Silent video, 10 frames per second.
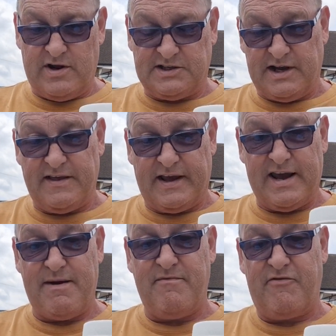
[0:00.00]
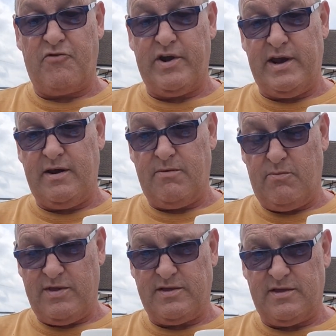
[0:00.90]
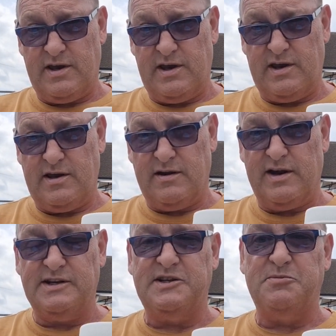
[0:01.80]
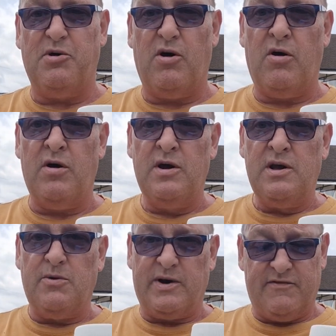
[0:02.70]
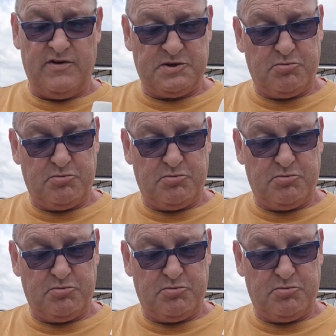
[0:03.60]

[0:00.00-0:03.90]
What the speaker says: I say they came free with the Lazy Spa when I first